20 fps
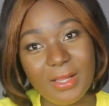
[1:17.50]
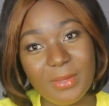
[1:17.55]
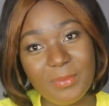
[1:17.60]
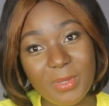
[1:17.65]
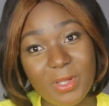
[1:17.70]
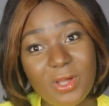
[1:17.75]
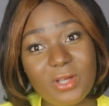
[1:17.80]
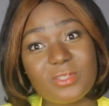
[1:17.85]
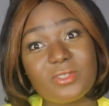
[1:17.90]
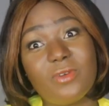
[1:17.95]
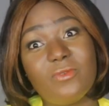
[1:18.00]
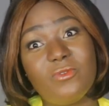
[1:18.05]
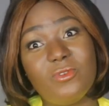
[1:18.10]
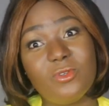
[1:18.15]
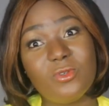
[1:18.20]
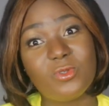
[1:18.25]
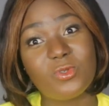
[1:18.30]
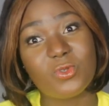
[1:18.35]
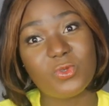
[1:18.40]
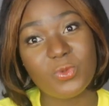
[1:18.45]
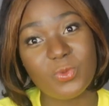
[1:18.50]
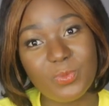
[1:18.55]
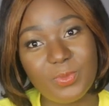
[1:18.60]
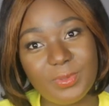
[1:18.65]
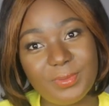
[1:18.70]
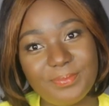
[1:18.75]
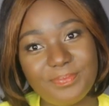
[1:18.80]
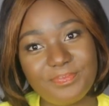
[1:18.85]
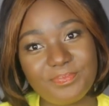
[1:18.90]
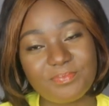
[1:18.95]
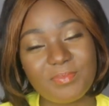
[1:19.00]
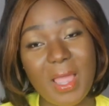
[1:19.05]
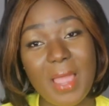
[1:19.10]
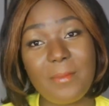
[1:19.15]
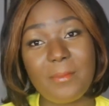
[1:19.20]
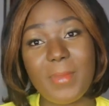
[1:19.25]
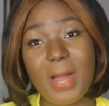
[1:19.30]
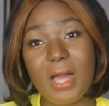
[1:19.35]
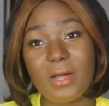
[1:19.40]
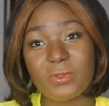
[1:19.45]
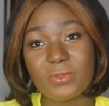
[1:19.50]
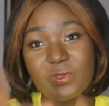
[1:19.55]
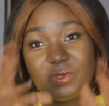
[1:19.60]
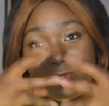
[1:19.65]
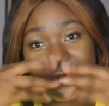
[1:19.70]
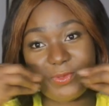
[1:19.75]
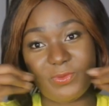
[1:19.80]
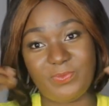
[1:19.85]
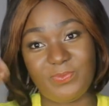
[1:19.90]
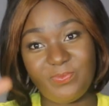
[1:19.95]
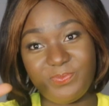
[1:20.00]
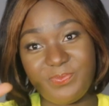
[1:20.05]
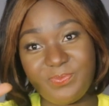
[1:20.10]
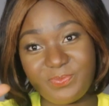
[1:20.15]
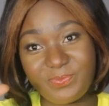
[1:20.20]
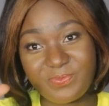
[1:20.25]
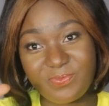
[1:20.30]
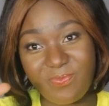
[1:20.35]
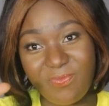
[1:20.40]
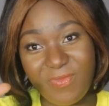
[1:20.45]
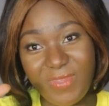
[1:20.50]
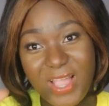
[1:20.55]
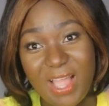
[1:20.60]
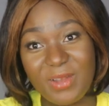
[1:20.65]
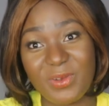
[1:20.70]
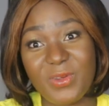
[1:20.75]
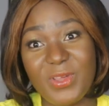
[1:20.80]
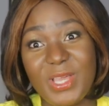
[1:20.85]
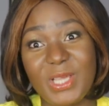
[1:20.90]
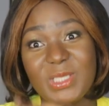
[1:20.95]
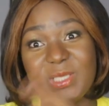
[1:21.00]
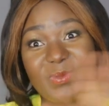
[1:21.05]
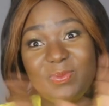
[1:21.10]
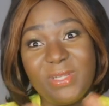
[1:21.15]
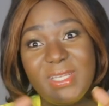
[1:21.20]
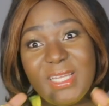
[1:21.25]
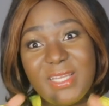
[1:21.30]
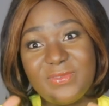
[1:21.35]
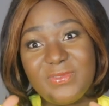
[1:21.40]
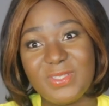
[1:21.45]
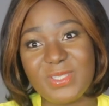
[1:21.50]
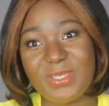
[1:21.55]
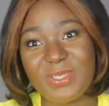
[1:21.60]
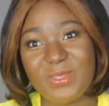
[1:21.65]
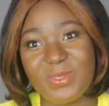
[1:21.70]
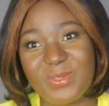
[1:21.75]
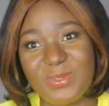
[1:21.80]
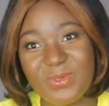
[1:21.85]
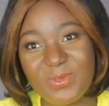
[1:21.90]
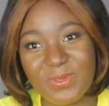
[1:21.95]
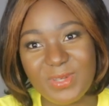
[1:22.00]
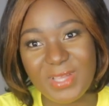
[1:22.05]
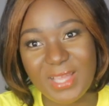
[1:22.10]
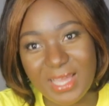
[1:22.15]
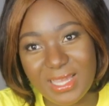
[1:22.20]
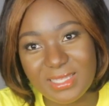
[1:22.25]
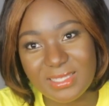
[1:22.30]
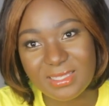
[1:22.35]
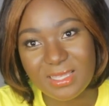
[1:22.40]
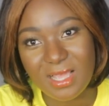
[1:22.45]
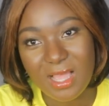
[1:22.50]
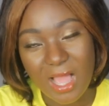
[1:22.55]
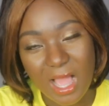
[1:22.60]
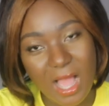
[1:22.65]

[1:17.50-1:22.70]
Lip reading: because of YouTube. My mouth cannot explain everything to you guys.